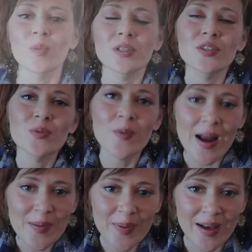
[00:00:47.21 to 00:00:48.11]
we'll do
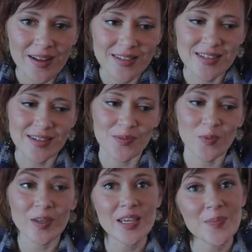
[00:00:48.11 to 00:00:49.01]
right by Austin.
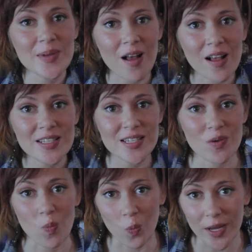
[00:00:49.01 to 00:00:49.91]
We'll keep it Austin
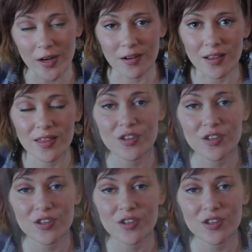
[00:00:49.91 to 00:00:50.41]
weird in